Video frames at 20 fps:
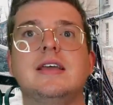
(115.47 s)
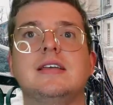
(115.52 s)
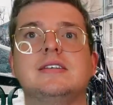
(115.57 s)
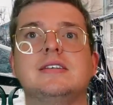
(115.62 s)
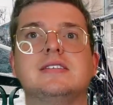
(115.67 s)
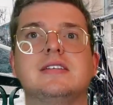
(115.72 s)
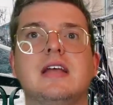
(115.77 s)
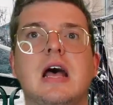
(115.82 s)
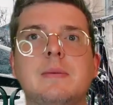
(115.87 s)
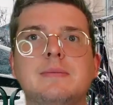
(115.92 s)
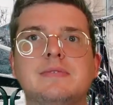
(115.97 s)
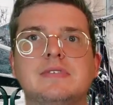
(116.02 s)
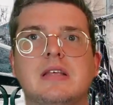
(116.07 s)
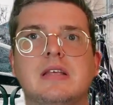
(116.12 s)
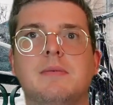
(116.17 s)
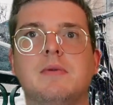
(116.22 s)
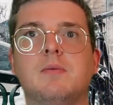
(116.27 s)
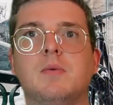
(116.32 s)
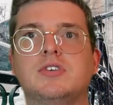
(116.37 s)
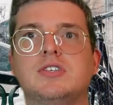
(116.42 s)
He stops
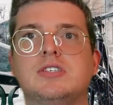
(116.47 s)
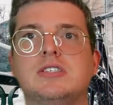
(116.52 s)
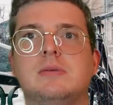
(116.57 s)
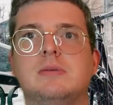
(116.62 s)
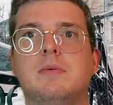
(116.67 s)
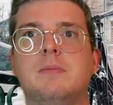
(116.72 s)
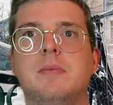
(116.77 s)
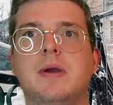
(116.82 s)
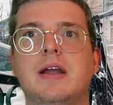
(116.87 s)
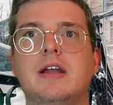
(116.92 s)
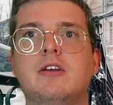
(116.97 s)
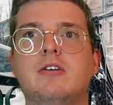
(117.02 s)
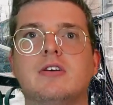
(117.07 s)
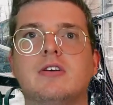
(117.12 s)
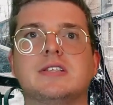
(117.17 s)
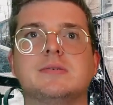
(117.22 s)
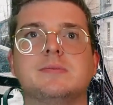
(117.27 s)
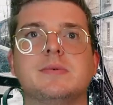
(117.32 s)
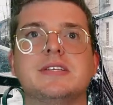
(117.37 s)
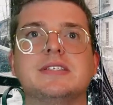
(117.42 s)
them and wishes them a Merry
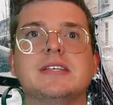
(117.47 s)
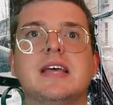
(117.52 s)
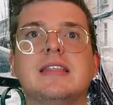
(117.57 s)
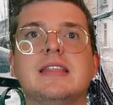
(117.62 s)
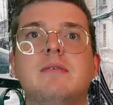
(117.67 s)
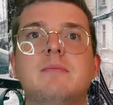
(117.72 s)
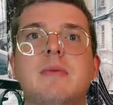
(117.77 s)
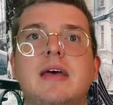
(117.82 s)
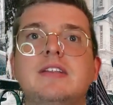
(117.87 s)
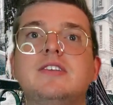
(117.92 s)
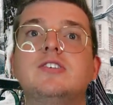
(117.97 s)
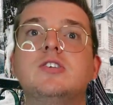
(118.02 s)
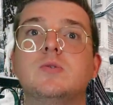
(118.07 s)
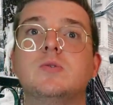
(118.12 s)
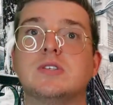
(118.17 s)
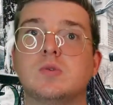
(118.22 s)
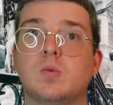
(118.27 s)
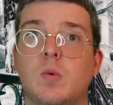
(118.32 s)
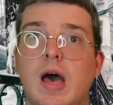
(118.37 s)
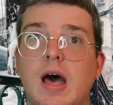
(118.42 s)
Christmas, and the men do
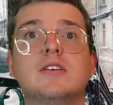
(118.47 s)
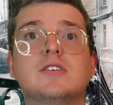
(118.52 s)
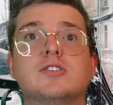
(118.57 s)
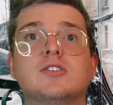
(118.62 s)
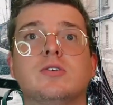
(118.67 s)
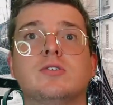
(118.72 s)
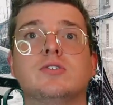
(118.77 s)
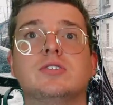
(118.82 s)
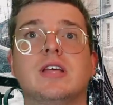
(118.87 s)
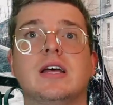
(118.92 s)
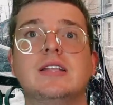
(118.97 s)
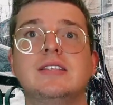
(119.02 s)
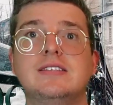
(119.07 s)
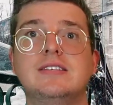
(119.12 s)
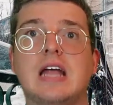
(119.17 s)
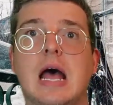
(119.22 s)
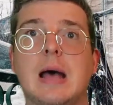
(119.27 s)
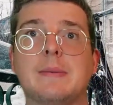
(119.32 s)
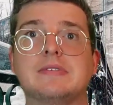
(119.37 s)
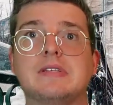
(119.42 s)
as well. Scrooge then
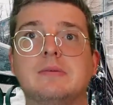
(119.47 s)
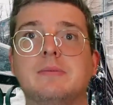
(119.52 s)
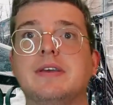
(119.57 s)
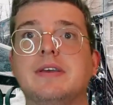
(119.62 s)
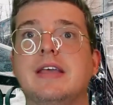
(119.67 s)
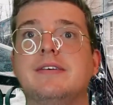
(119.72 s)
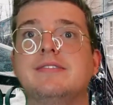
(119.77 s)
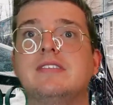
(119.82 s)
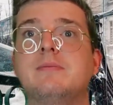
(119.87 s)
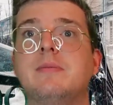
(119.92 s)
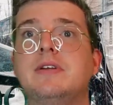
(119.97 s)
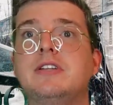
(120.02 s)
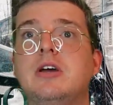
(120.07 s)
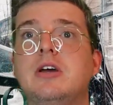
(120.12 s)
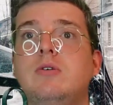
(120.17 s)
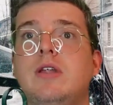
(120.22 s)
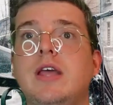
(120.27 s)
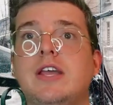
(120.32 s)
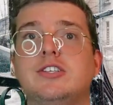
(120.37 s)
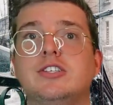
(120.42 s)
stops them and gives them a
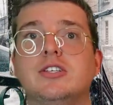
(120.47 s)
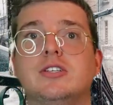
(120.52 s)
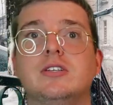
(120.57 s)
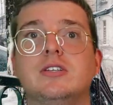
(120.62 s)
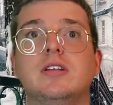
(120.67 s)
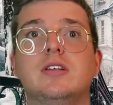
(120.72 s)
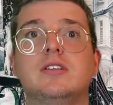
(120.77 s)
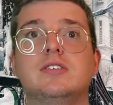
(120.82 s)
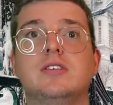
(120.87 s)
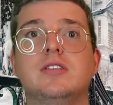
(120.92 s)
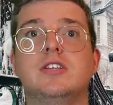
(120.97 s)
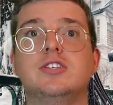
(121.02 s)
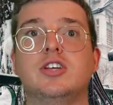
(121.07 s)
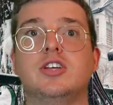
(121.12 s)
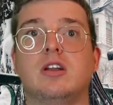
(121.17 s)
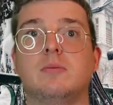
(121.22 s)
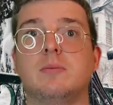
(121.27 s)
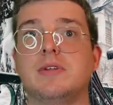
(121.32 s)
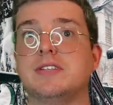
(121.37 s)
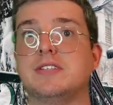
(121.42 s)
donation to the
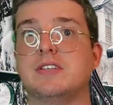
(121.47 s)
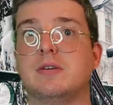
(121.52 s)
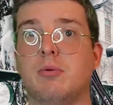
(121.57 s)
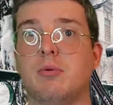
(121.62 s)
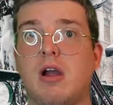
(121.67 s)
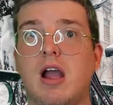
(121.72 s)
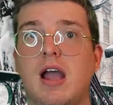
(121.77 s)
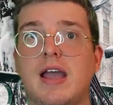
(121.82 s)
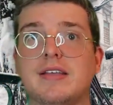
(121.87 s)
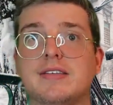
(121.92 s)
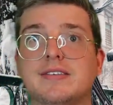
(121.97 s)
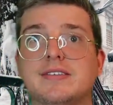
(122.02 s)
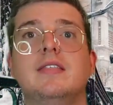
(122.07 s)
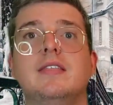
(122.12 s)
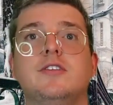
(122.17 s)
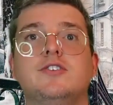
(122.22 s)
gentleman's surprise. The